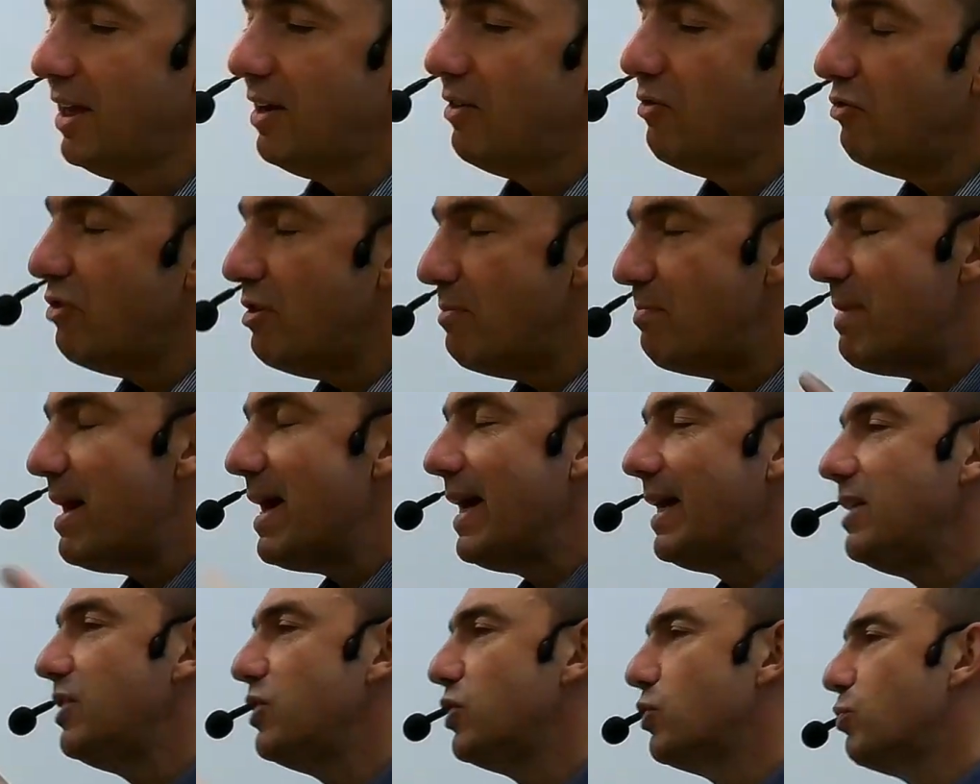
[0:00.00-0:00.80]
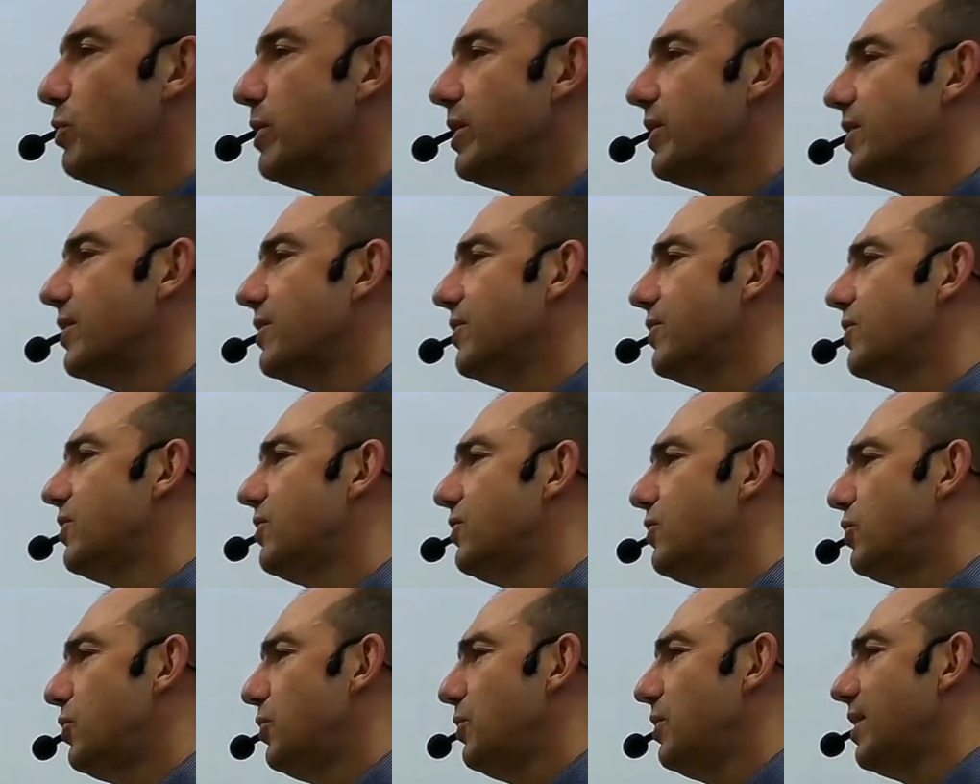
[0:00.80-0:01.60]
remains with us
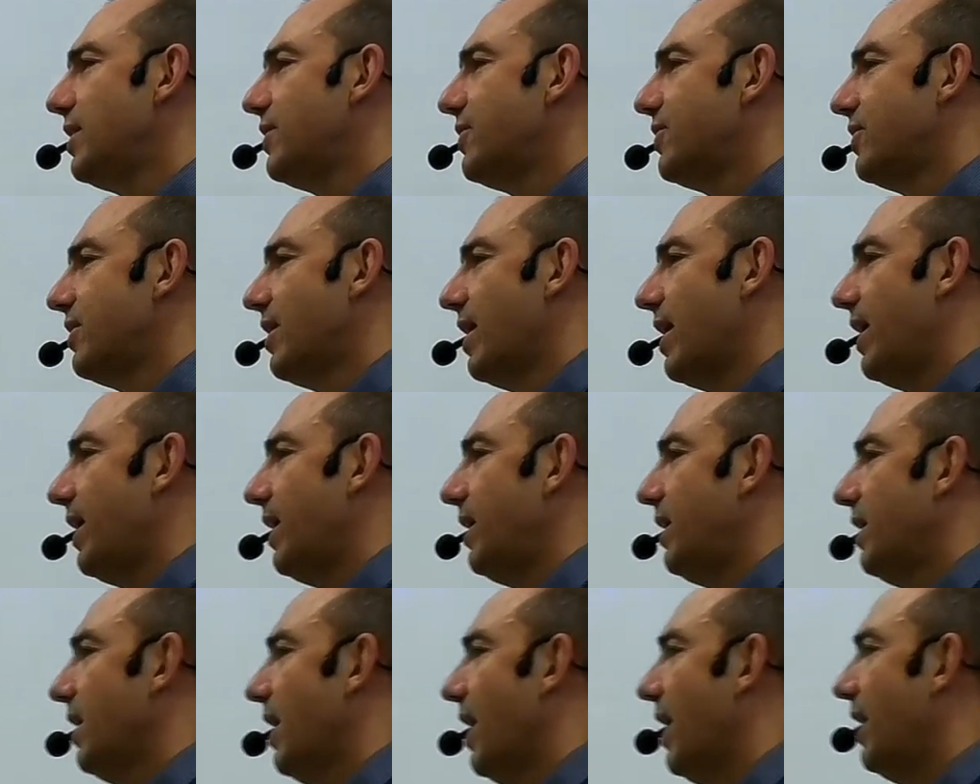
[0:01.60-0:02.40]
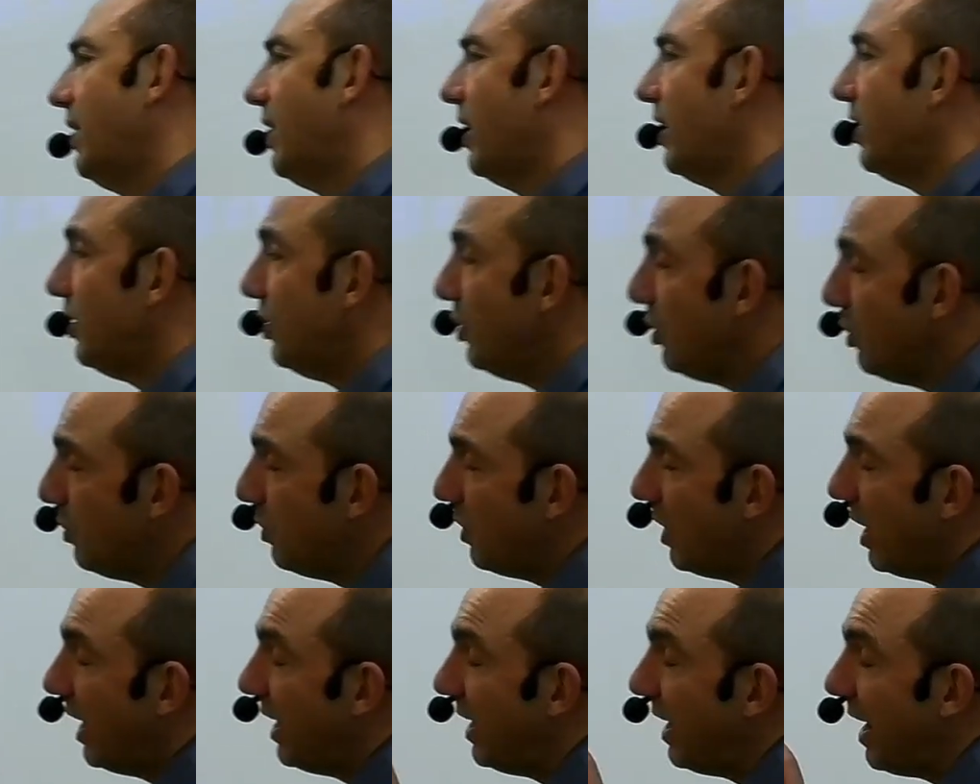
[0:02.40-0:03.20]
to this day, and that you
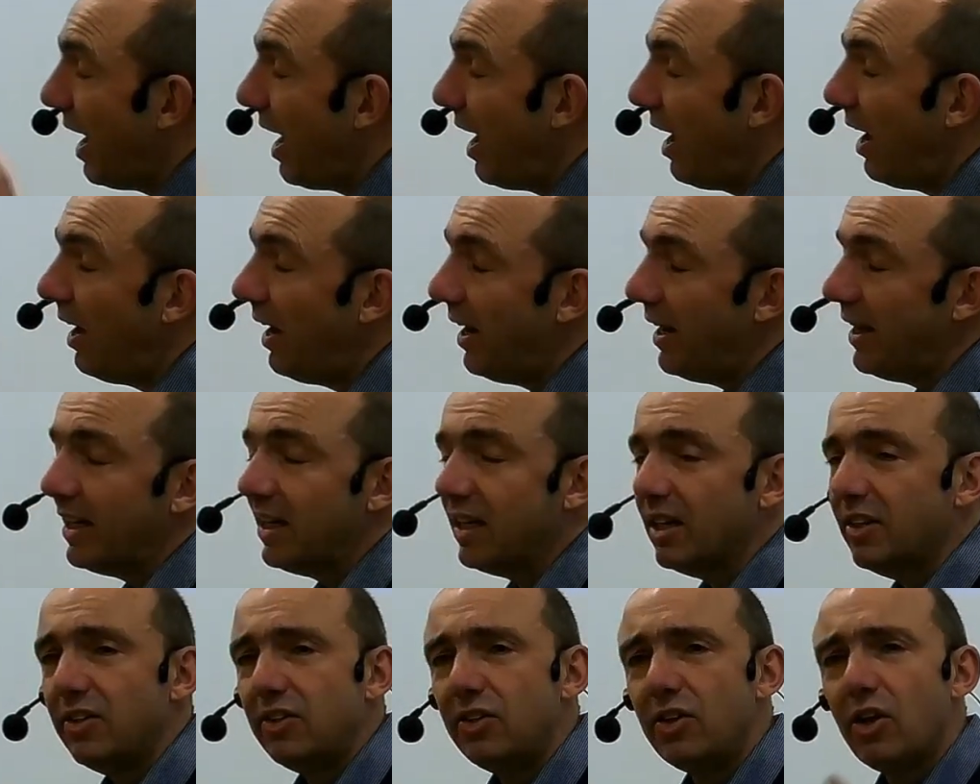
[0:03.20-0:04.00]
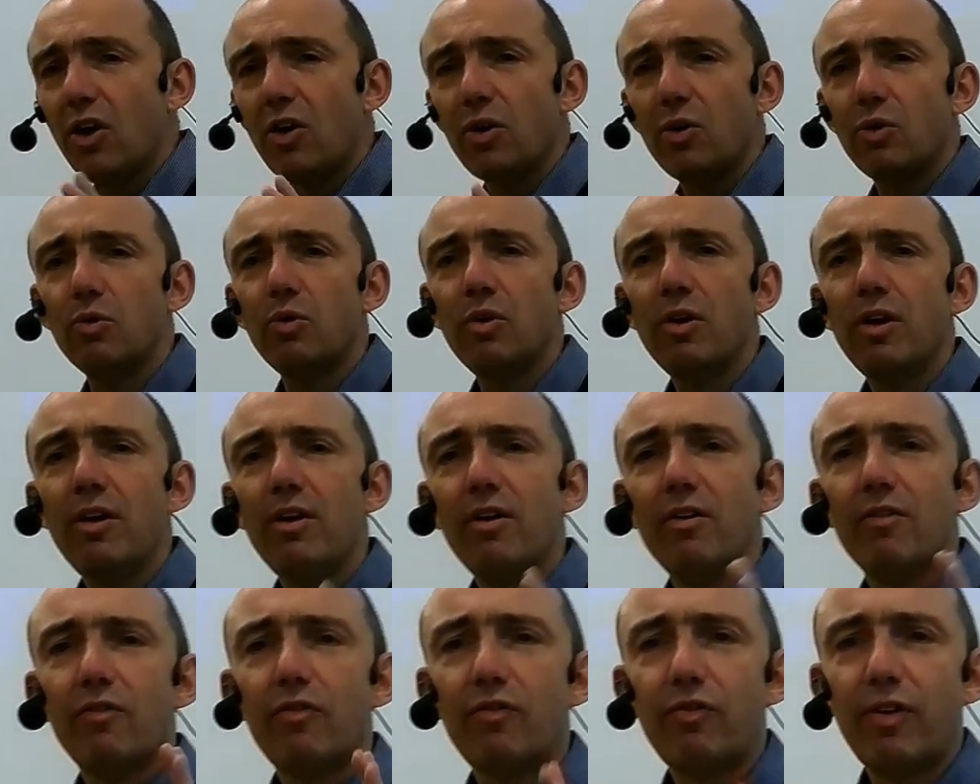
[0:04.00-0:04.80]
and I can know
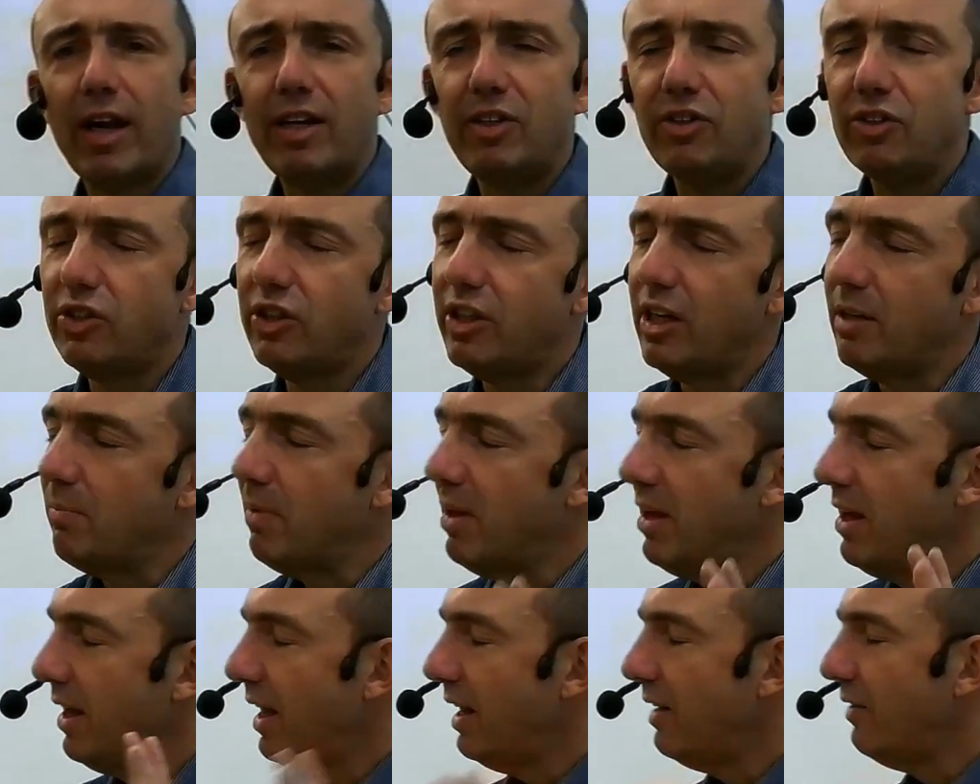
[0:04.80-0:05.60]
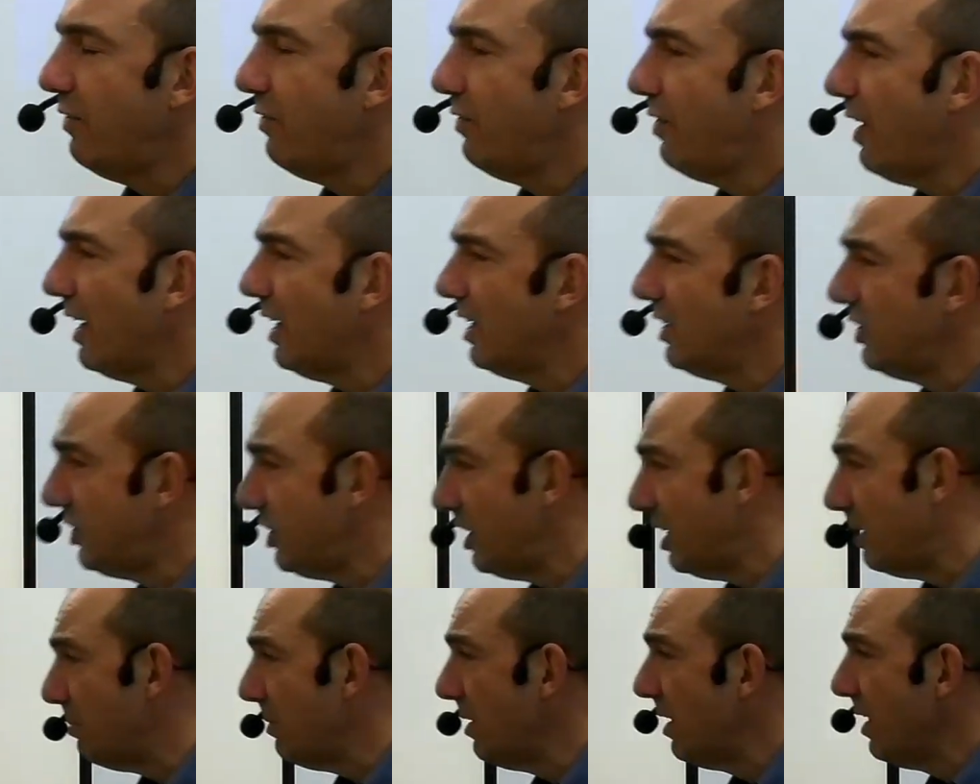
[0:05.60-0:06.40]
friendship and
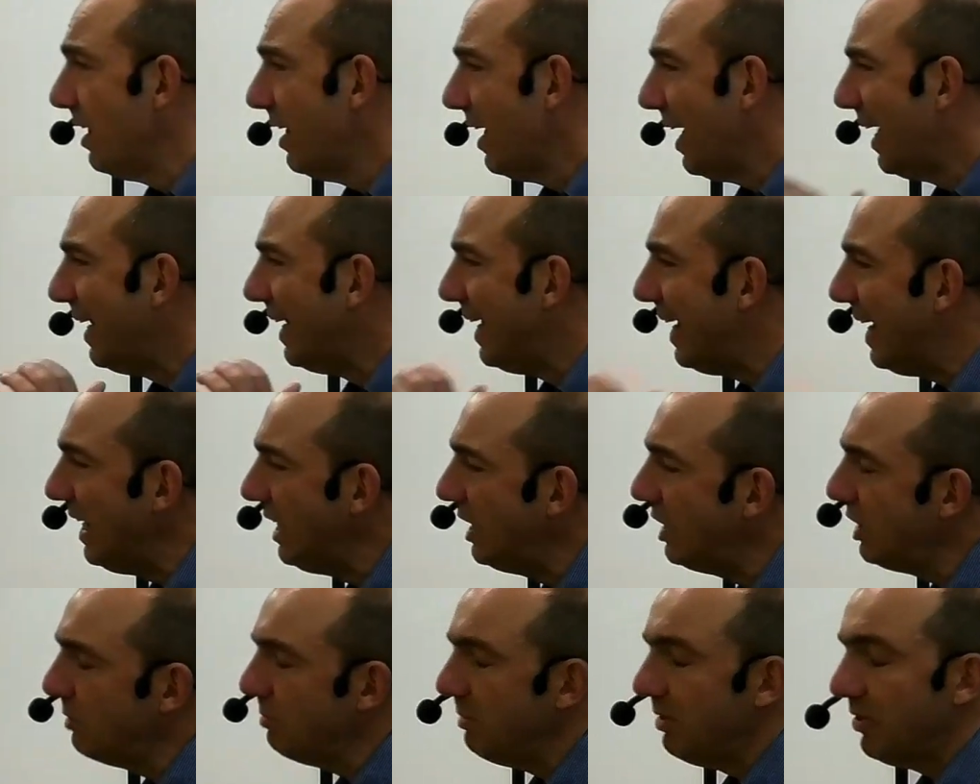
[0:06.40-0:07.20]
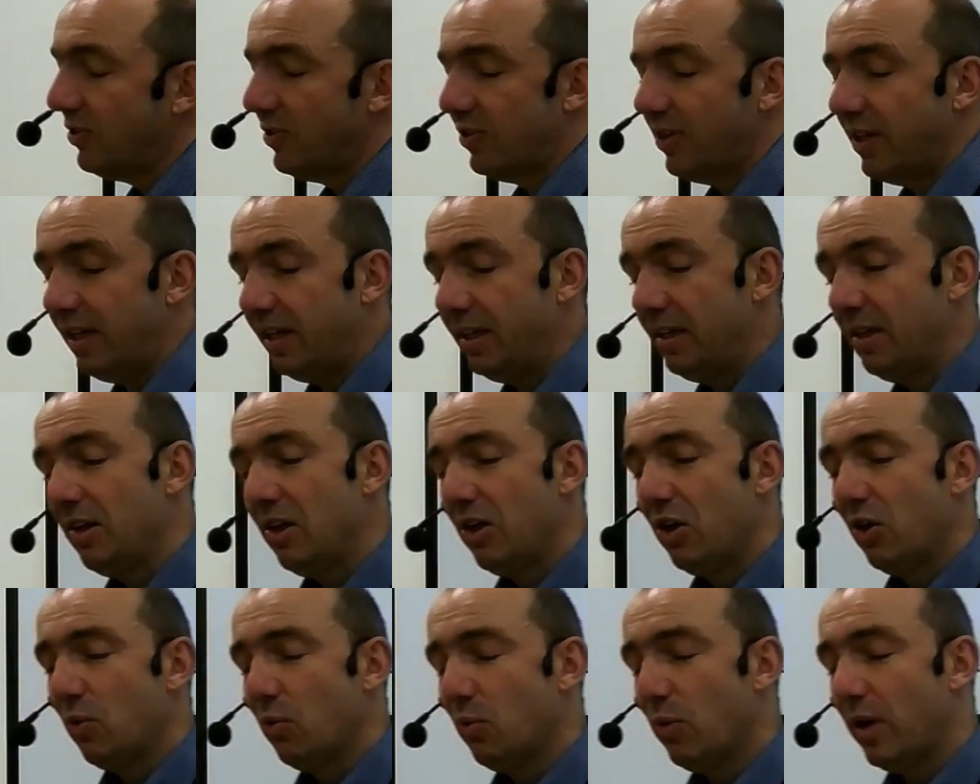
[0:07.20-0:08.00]
fellowship and intimacy
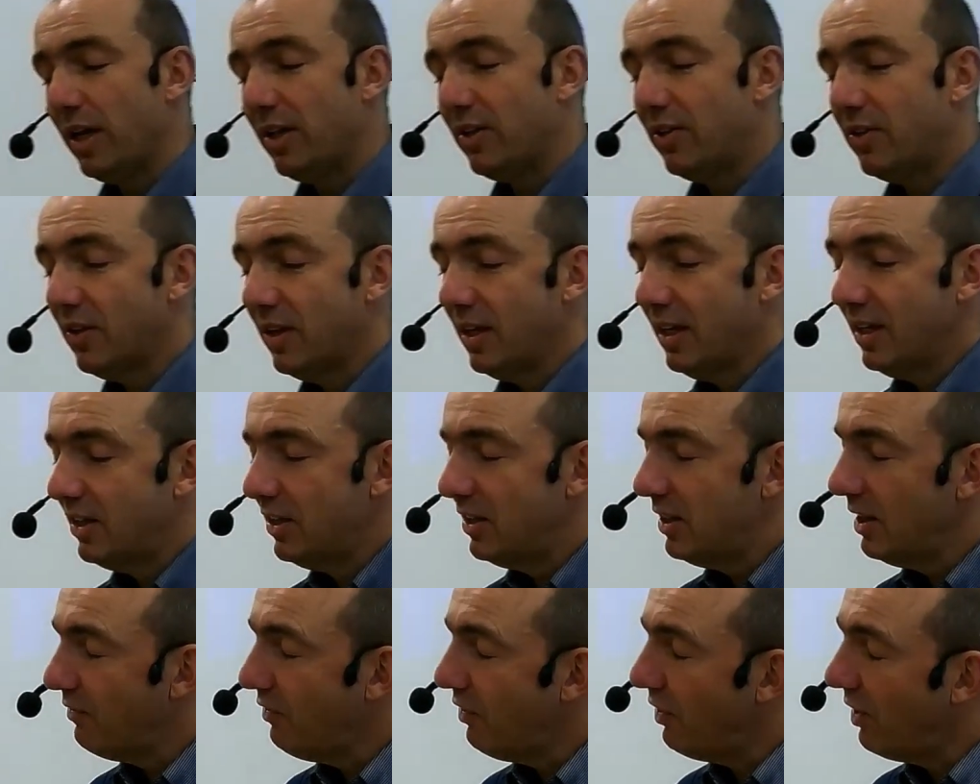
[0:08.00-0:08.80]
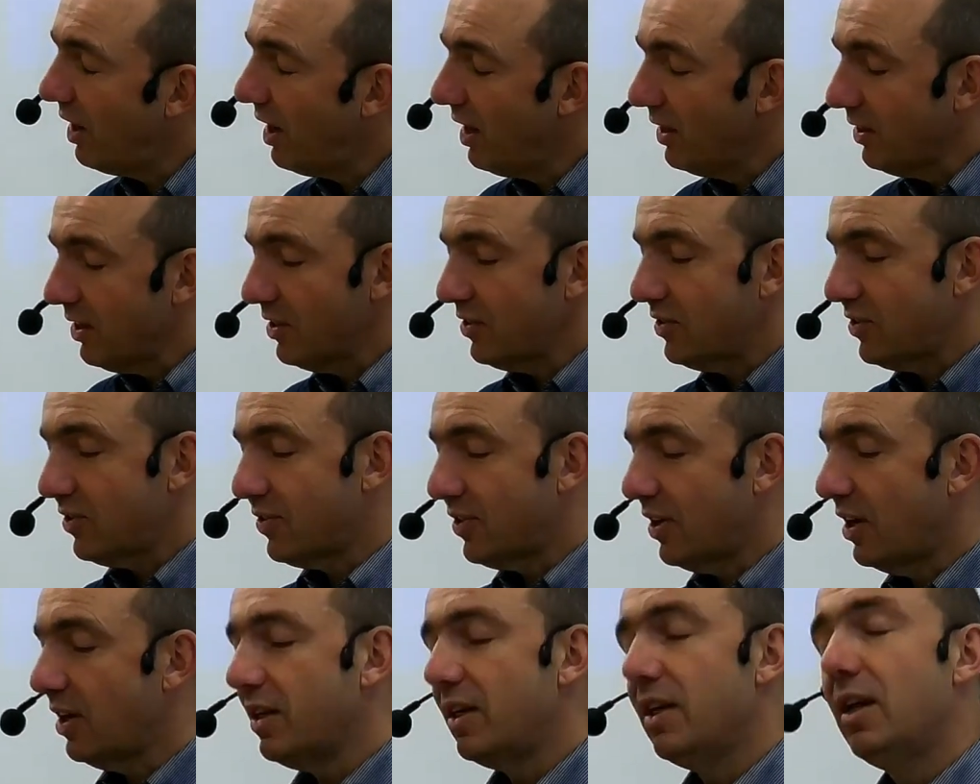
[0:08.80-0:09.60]
with Father,
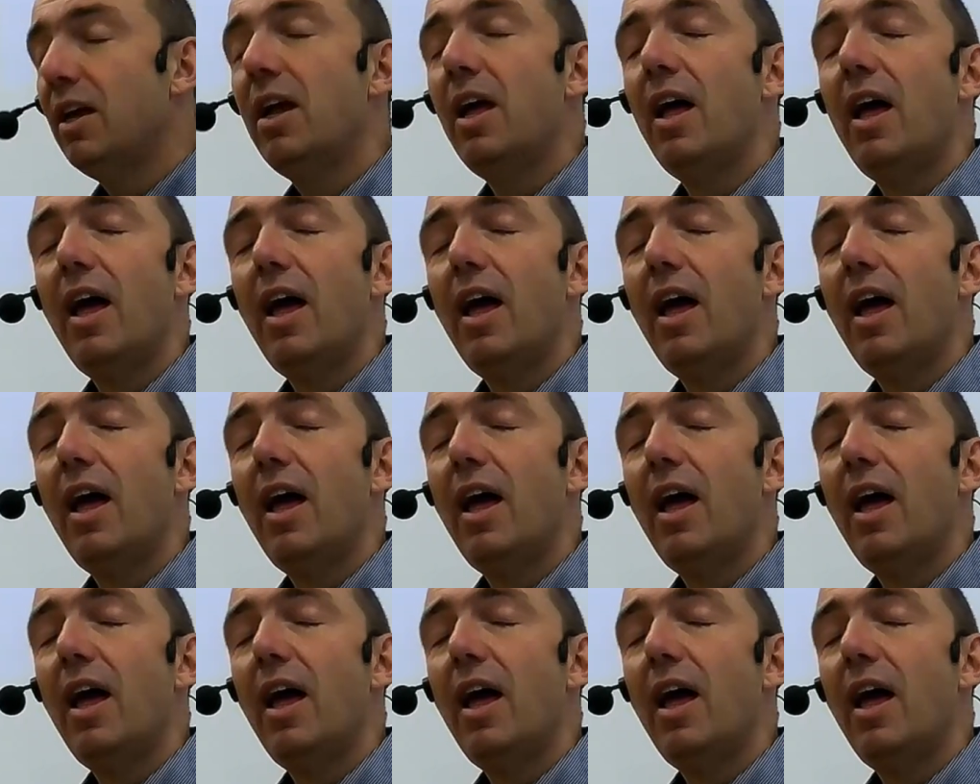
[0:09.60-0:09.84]
Son,